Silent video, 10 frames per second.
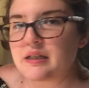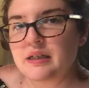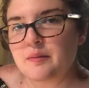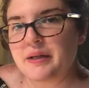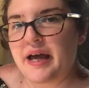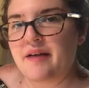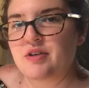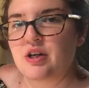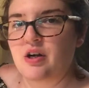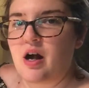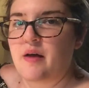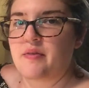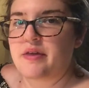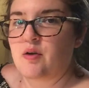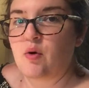a little bit heavier on
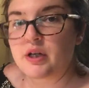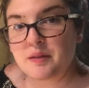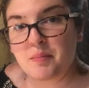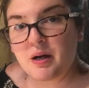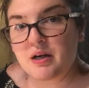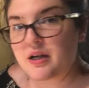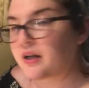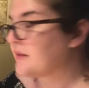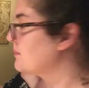the orchid bark